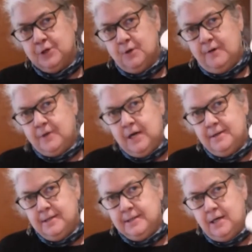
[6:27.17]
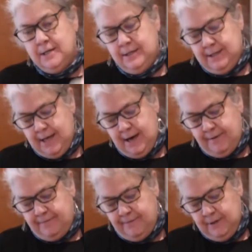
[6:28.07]
So I've cut this onion in
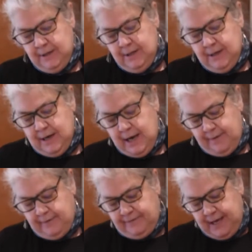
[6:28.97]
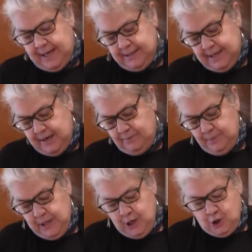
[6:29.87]
half. I have it flat down.
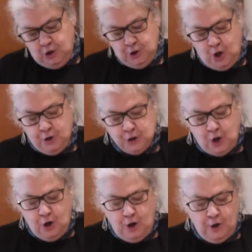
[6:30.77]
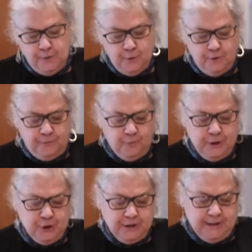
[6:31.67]
You'll notice all the beautiful
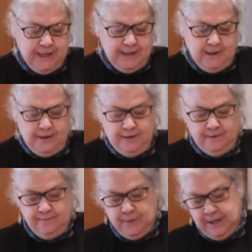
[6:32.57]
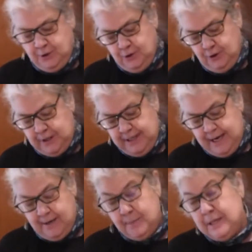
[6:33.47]
ridges in that onion as you're looking
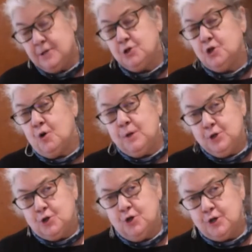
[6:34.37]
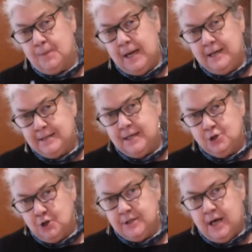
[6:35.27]
at it, because you know when you cook, you're paying
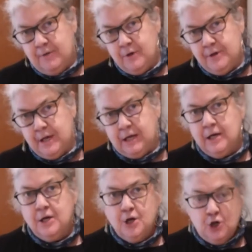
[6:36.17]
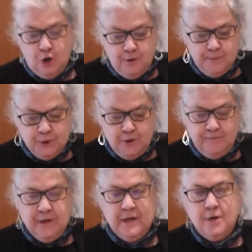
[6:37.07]
attention to everything. You're
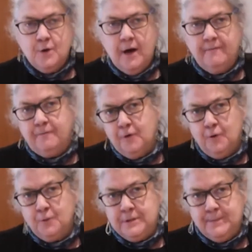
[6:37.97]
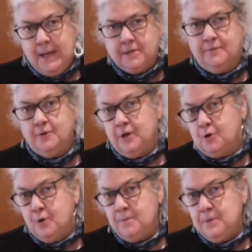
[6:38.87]
observing and you have full respect for the
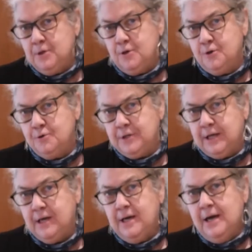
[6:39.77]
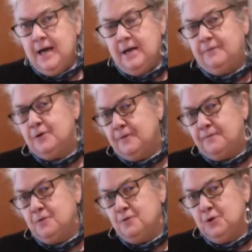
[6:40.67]
equipment you're using and for the
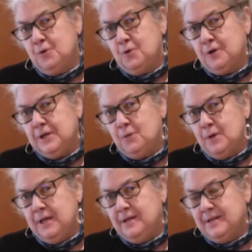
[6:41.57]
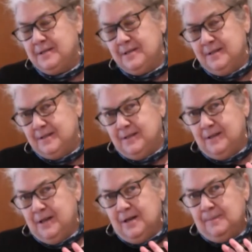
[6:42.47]
food you're working with. It's
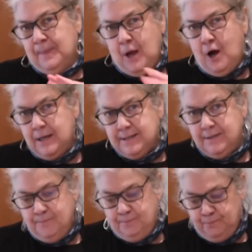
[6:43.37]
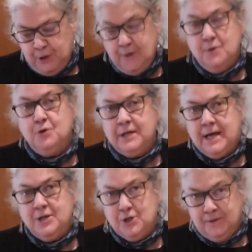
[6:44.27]
an awesome
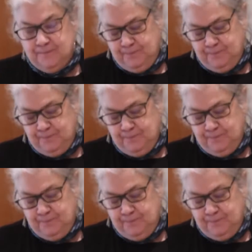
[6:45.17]
communication.